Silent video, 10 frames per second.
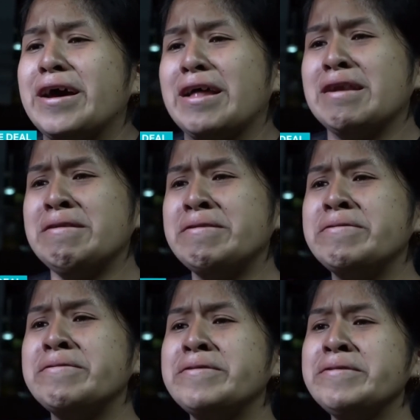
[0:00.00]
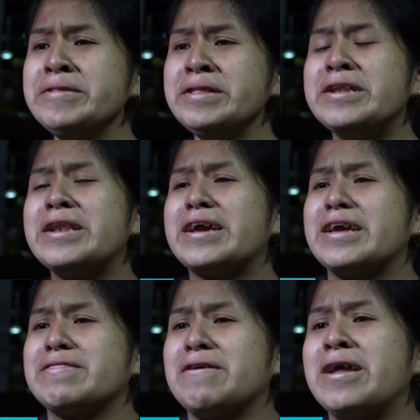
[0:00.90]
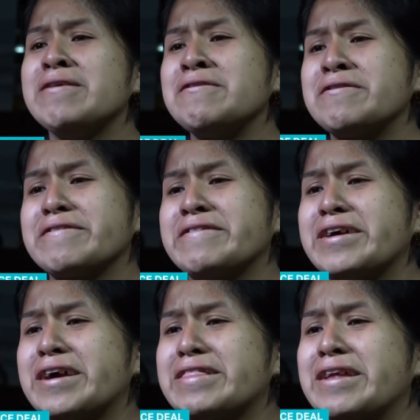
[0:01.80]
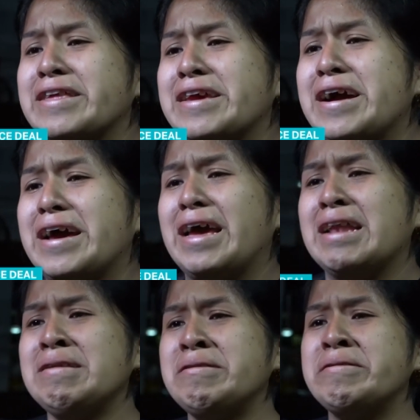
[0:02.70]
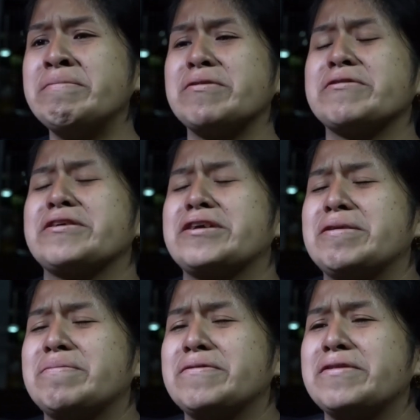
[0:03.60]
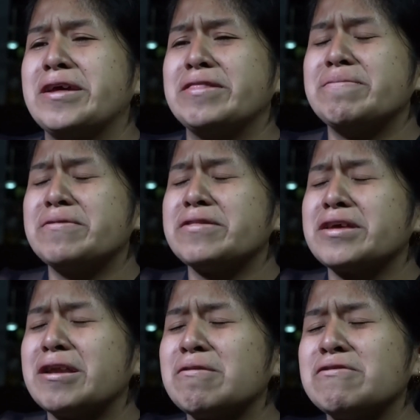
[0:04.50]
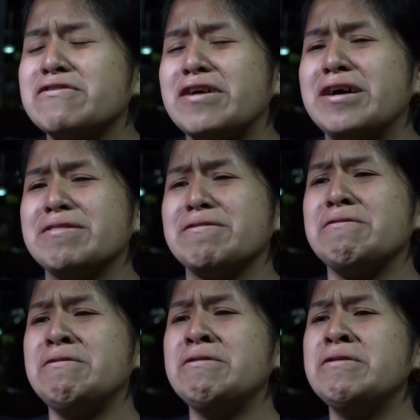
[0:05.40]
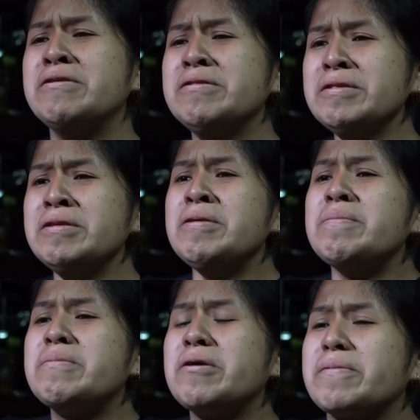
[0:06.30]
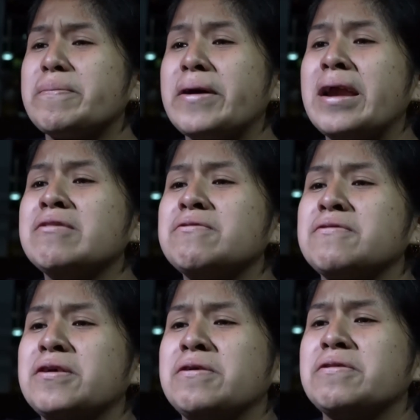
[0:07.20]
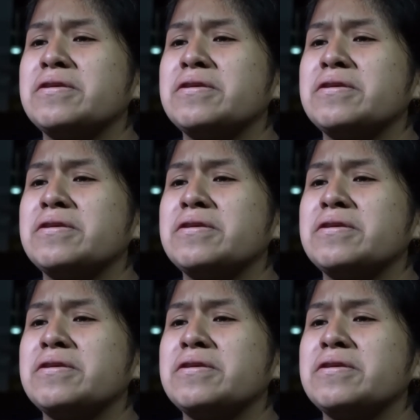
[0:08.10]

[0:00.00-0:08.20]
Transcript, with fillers: The peace deal cost him his life. It took his smile away and the chance to see his children grow up and prosper. He will never see that.